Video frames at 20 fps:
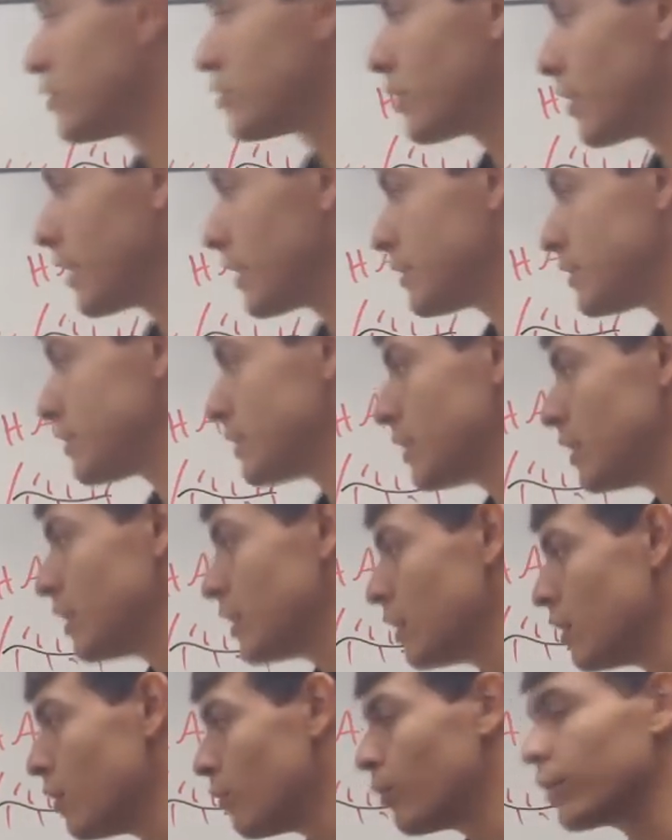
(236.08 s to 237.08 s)
strands.
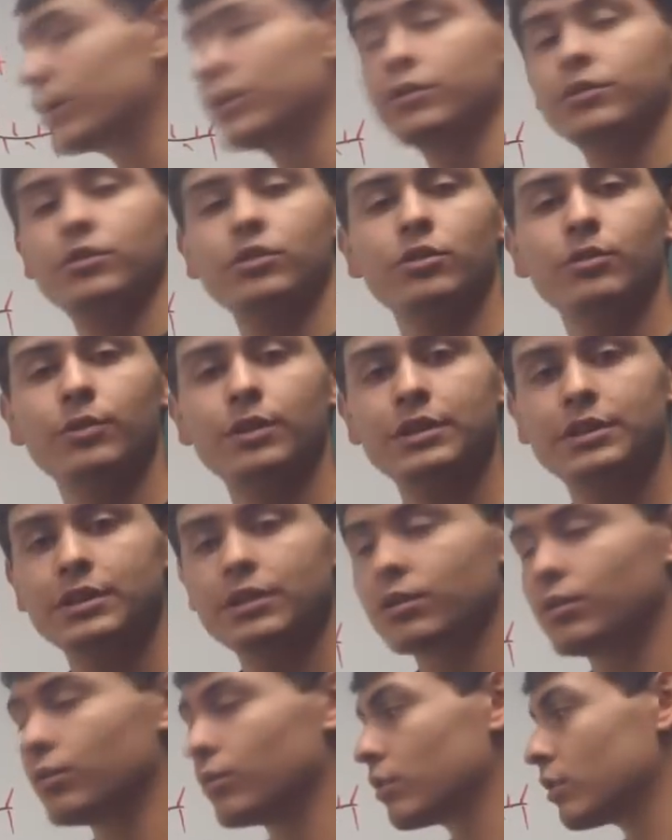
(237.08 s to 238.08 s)
What it'll do is
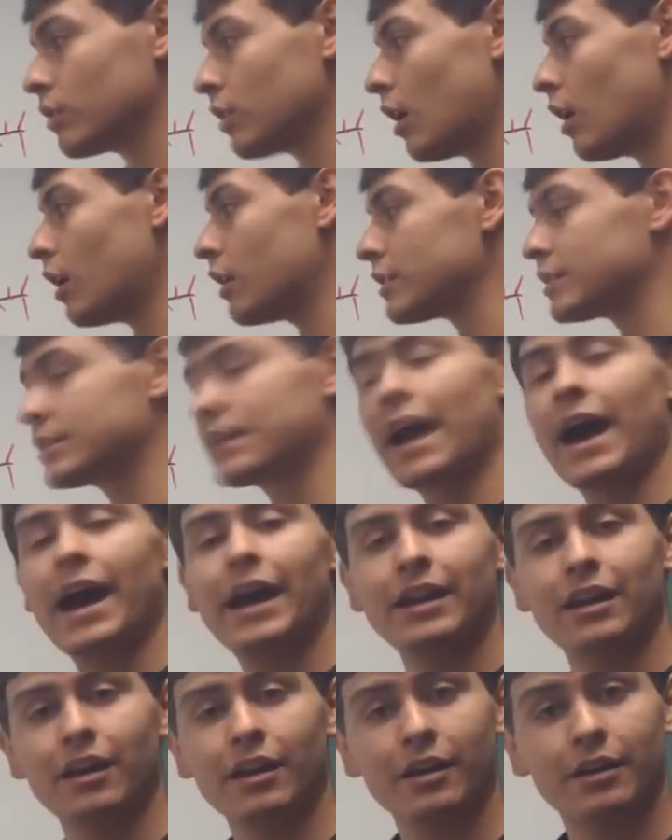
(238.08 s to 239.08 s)
it'll cause
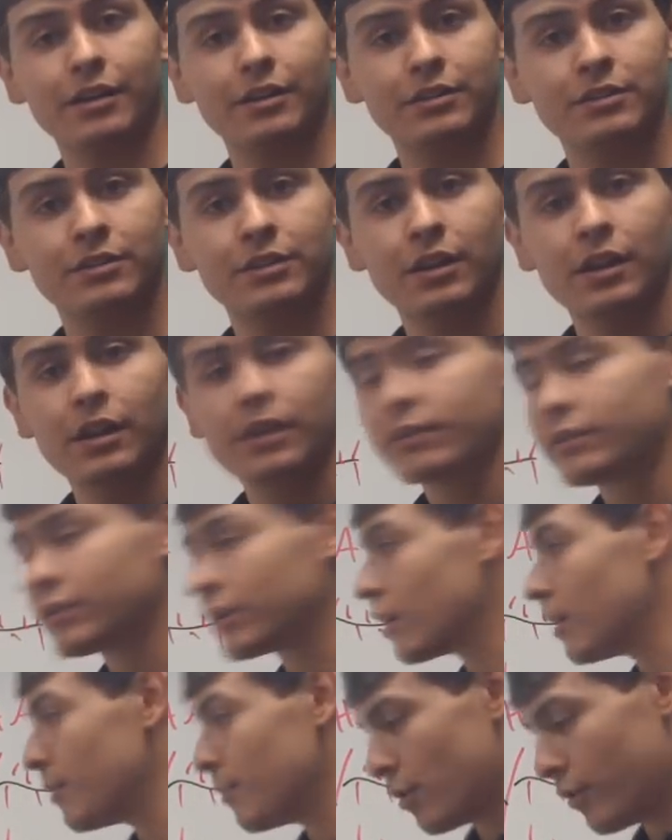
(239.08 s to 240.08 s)
cations
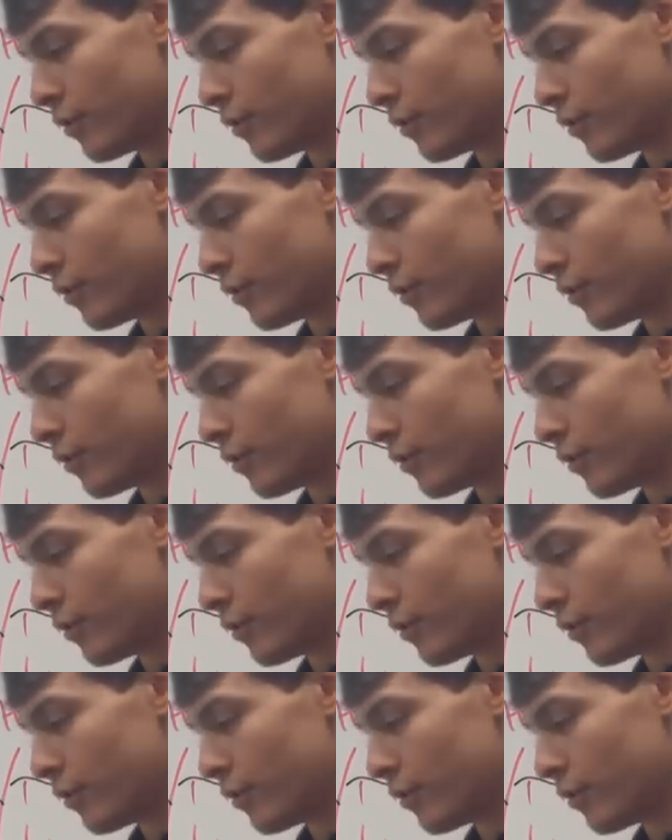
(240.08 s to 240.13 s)
to come